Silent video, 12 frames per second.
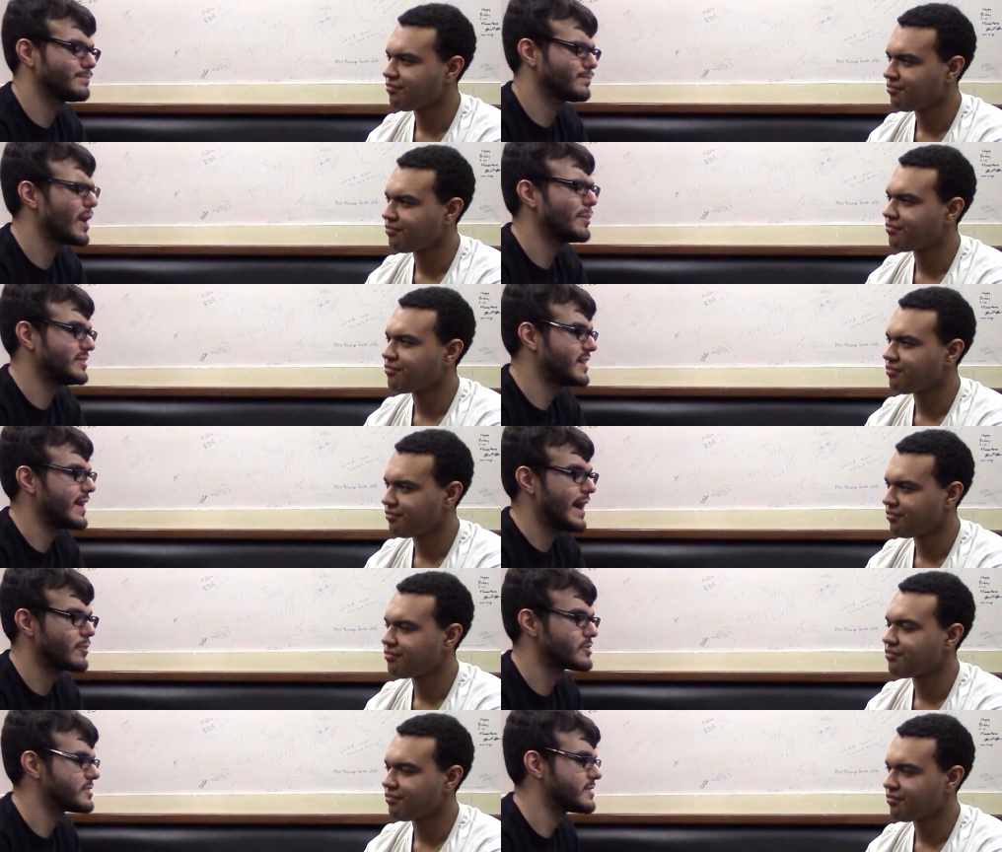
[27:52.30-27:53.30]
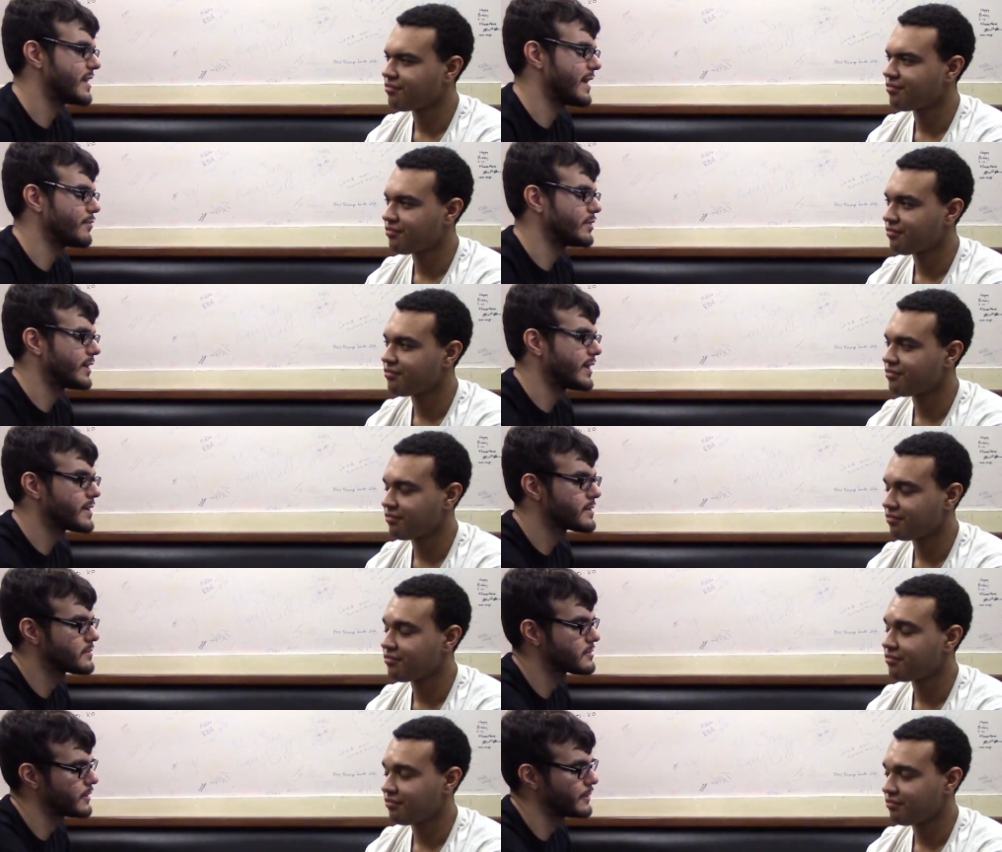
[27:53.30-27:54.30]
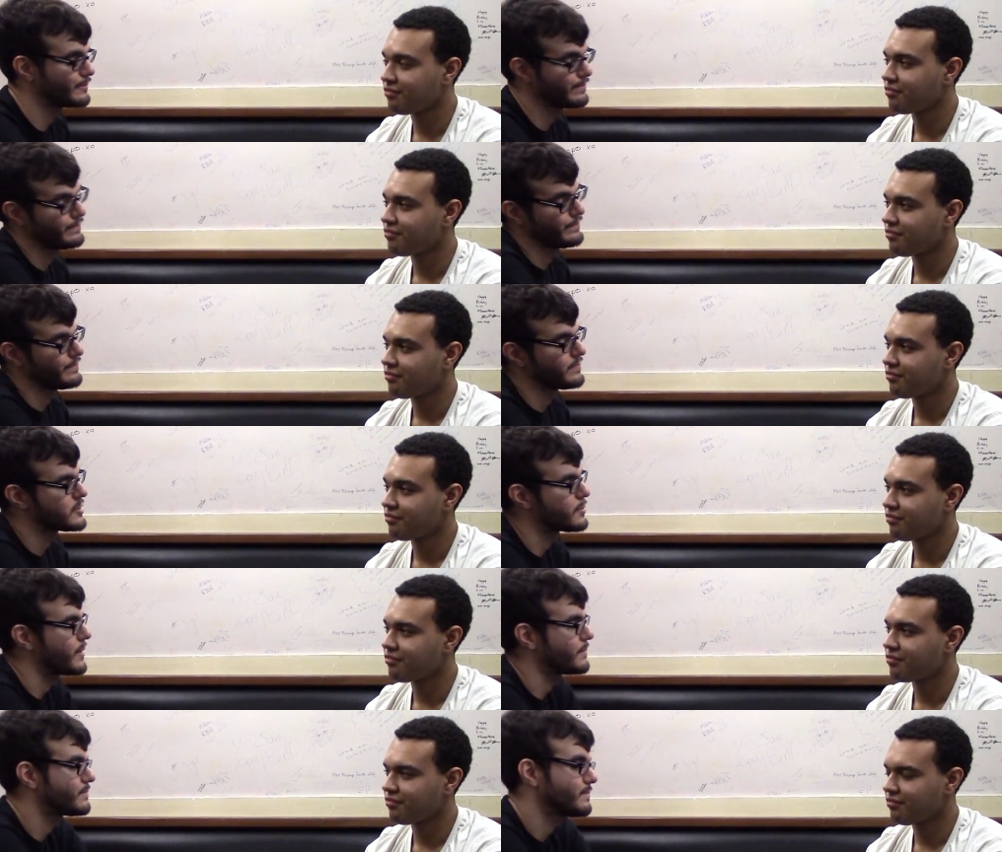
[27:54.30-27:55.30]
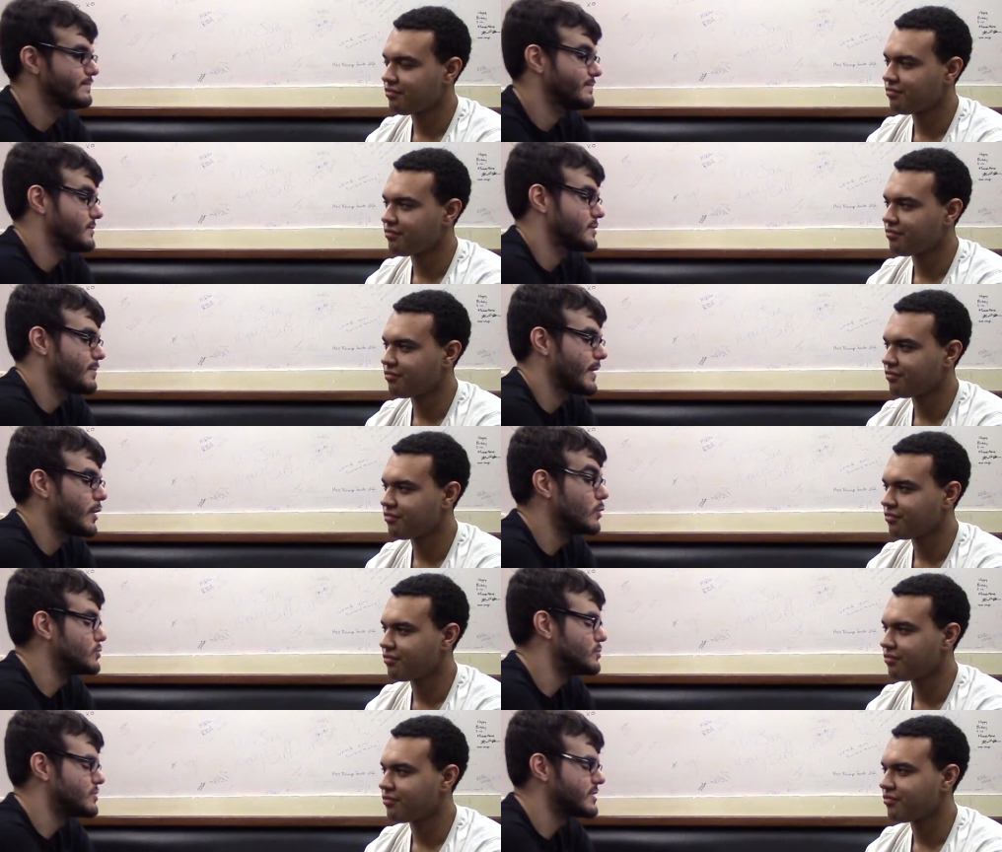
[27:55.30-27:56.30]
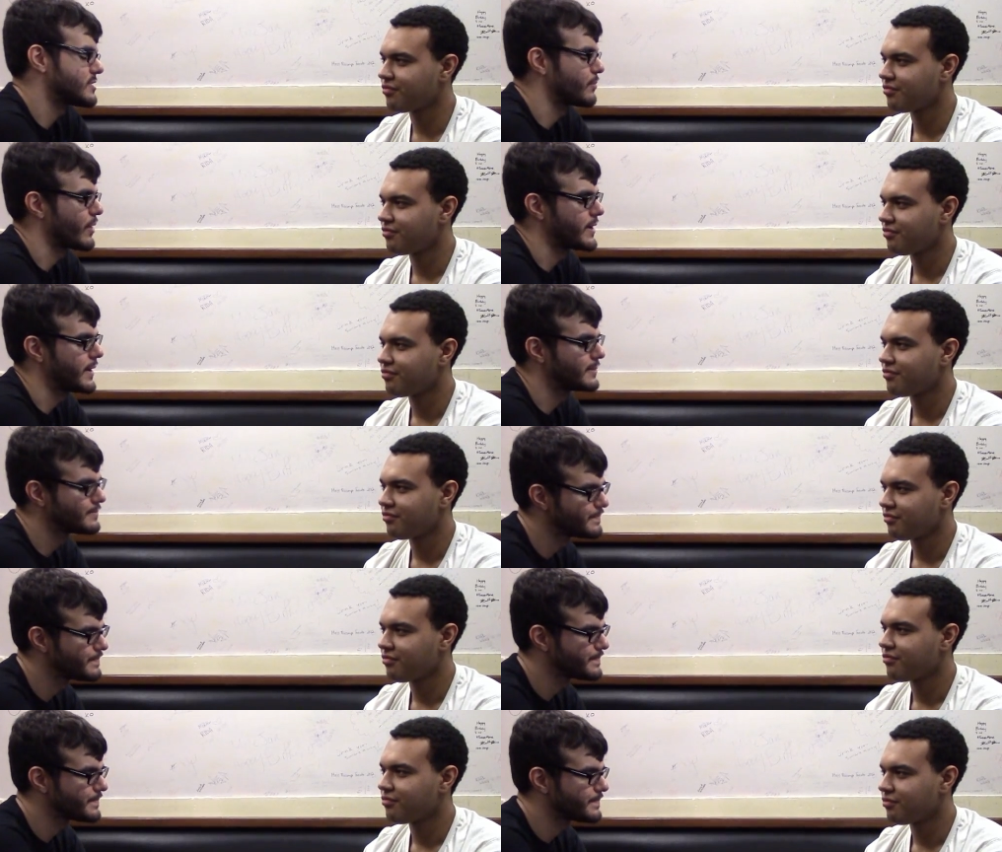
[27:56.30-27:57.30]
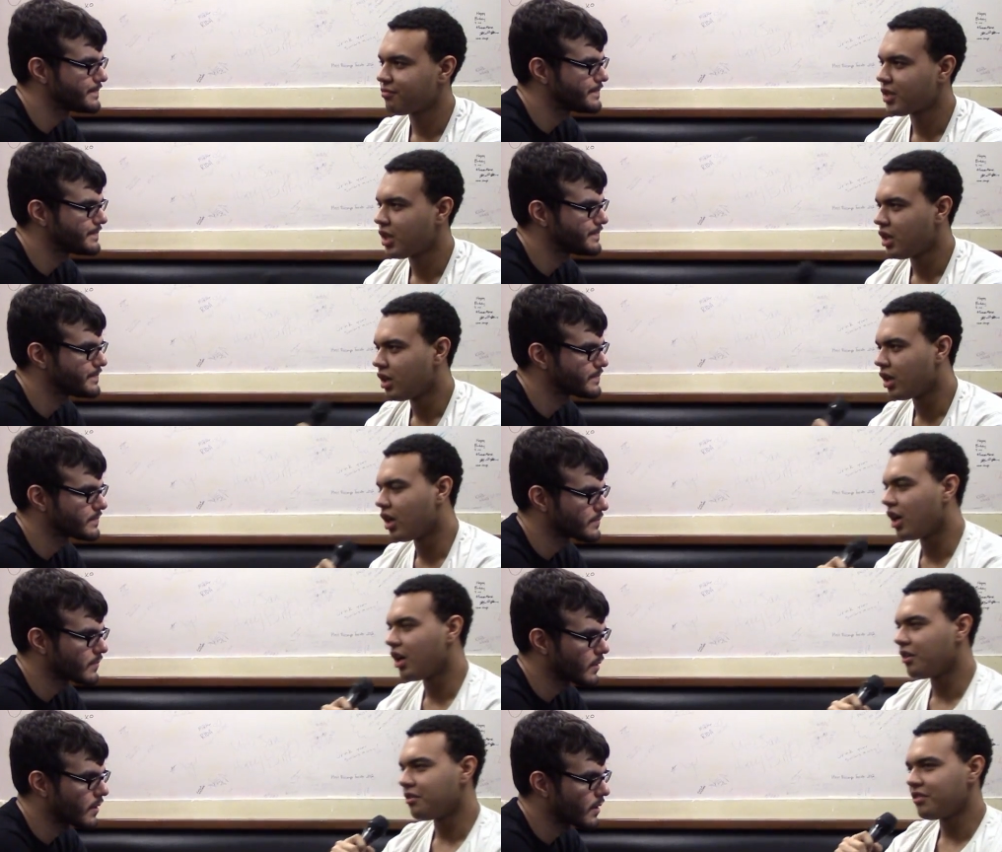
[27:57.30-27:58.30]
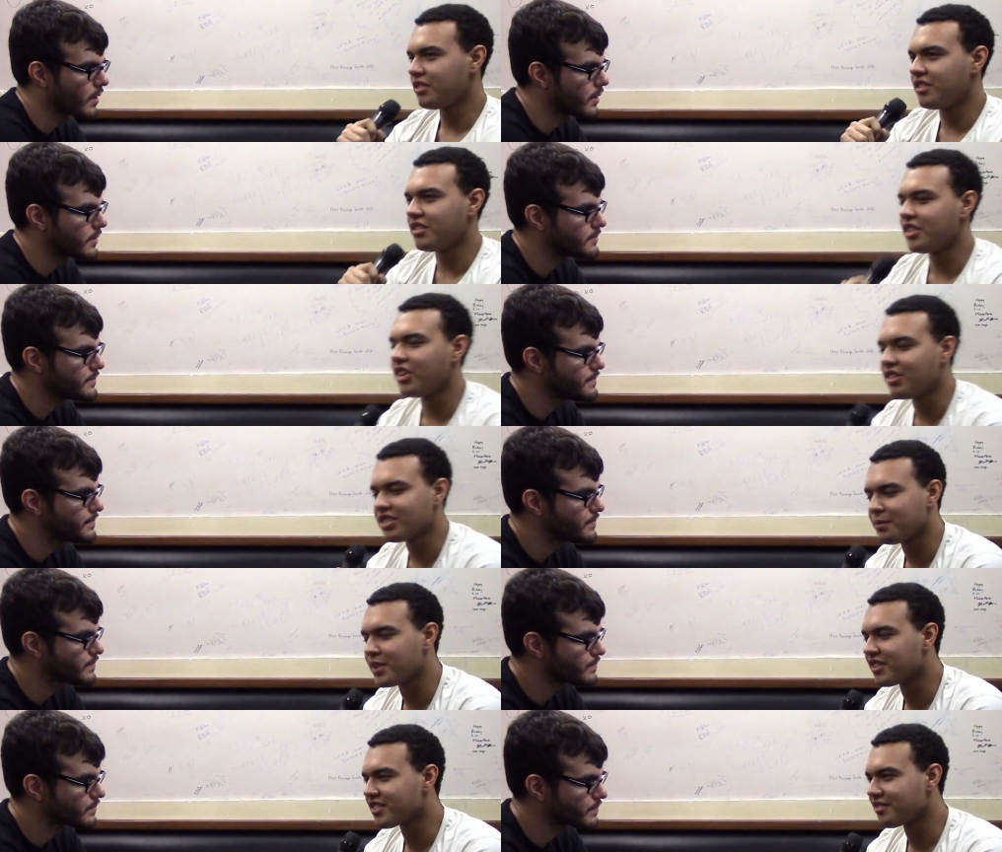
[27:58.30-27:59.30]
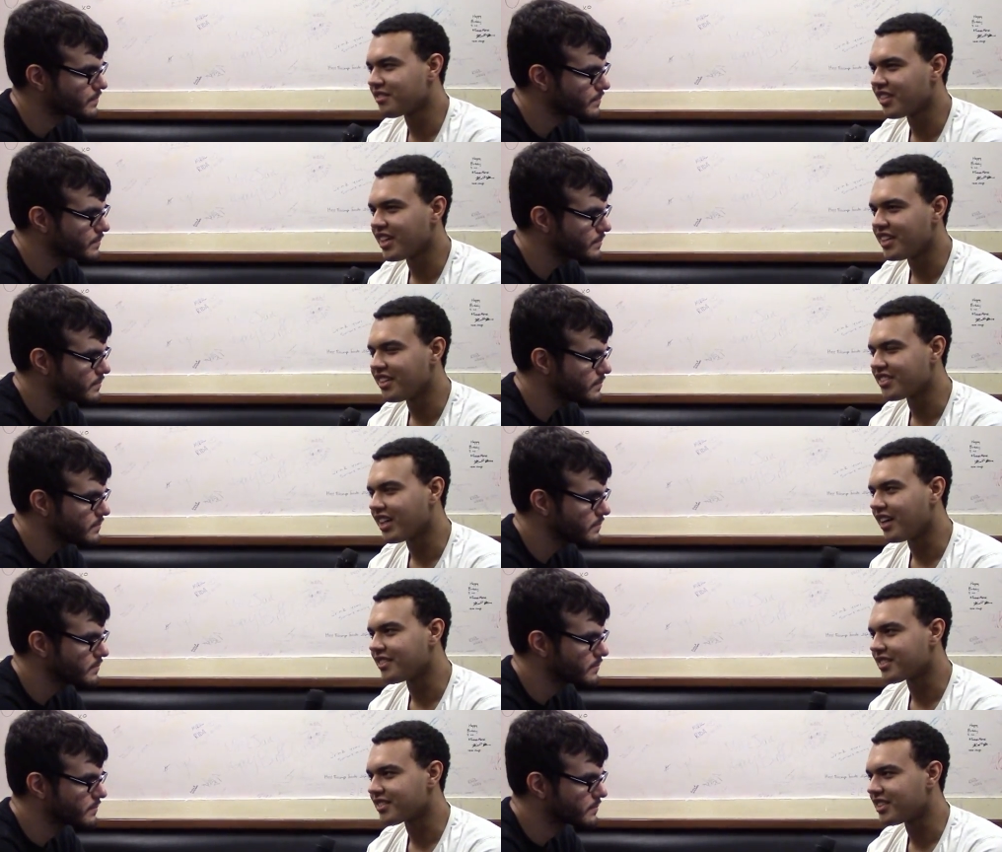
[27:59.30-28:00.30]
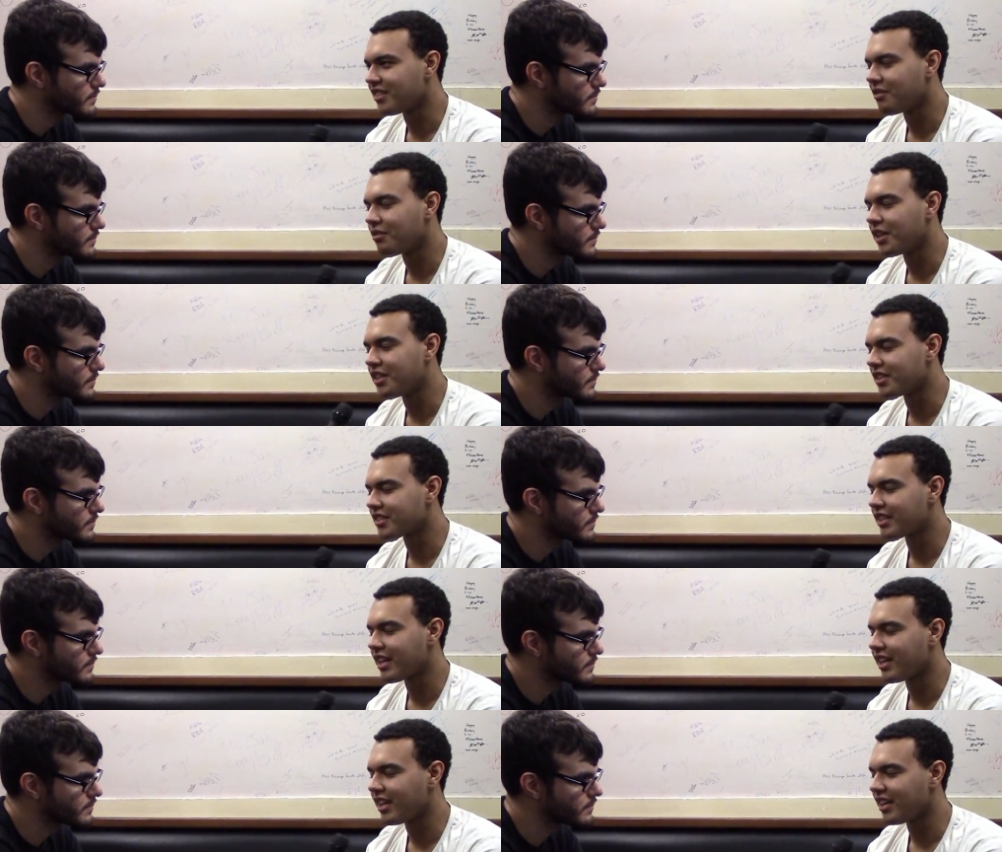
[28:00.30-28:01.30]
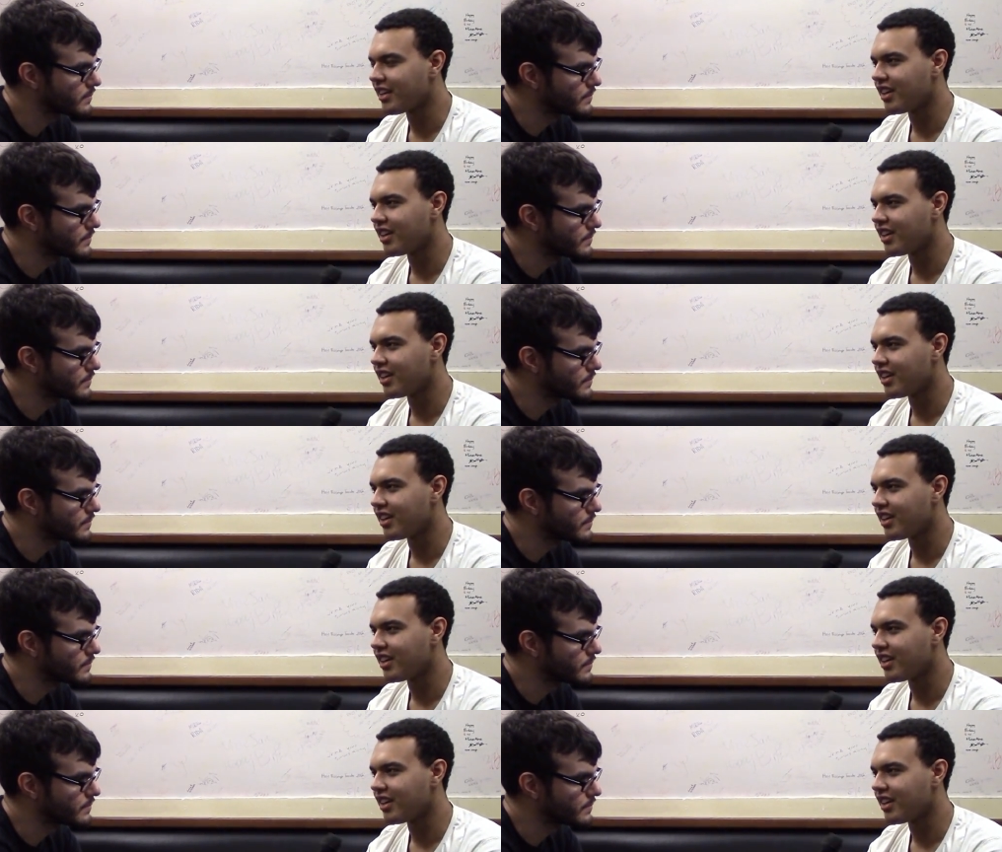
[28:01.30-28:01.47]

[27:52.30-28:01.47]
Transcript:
Speaker 1: probably 10 hours a day every day, so it's my it's my go-to system right now.
Speaker 2: Uh, those have been some great years, obviously, what you just said, and